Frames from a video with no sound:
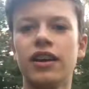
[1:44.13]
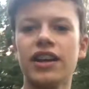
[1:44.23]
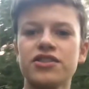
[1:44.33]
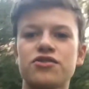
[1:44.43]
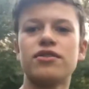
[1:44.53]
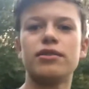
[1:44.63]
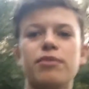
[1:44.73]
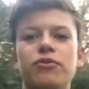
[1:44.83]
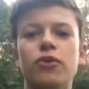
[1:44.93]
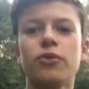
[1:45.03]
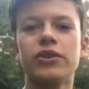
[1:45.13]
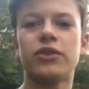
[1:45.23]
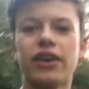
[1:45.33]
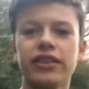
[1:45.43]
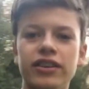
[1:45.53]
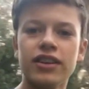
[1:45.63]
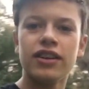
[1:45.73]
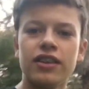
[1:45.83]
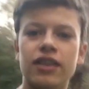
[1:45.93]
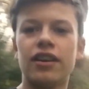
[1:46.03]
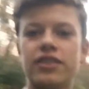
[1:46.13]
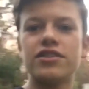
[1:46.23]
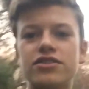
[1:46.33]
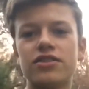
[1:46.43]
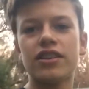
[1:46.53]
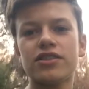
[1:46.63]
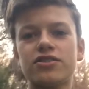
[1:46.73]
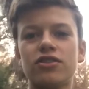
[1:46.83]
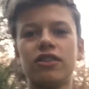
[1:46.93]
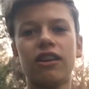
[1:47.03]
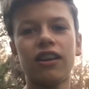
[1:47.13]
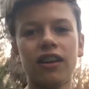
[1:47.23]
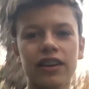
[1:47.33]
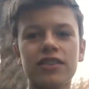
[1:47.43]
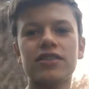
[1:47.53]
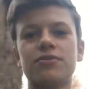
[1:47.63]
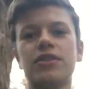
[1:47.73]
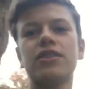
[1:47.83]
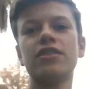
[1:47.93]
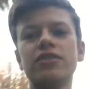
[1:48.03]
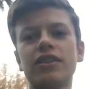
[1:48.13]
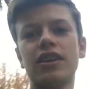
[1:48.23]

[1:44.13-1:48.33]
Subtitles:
Actually, before we ride, I need you guys to like this video